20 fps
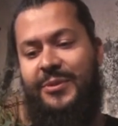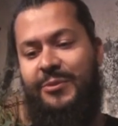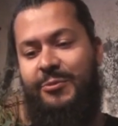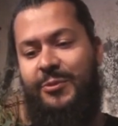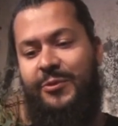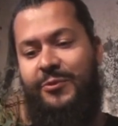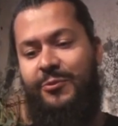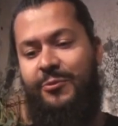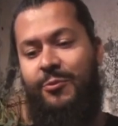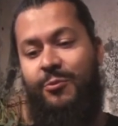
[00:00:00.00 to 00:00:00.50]

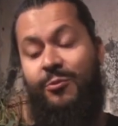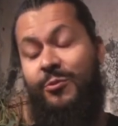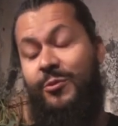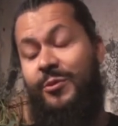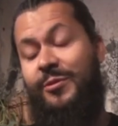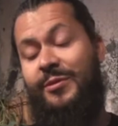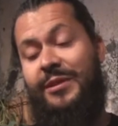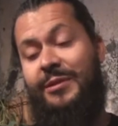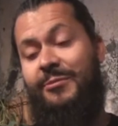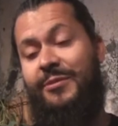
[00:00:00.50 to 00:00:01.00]
We
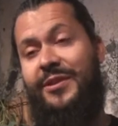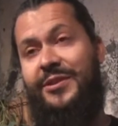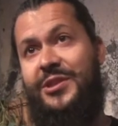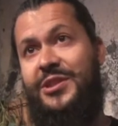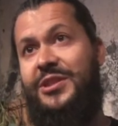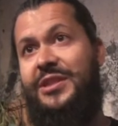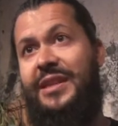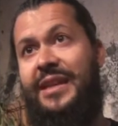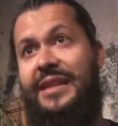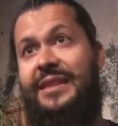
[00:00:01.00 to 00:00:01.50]
really wanted
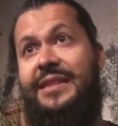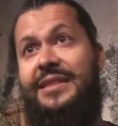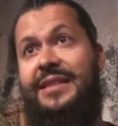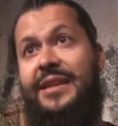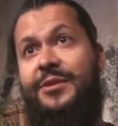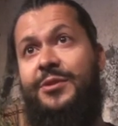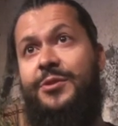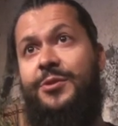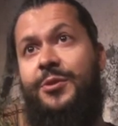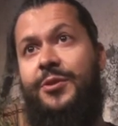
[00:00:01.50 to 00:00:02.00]
just to get this
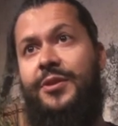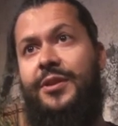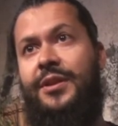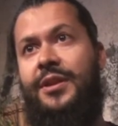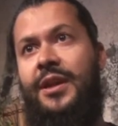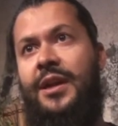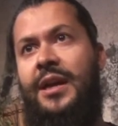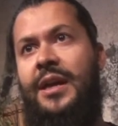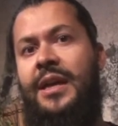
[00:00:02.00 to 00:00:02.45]
out the door.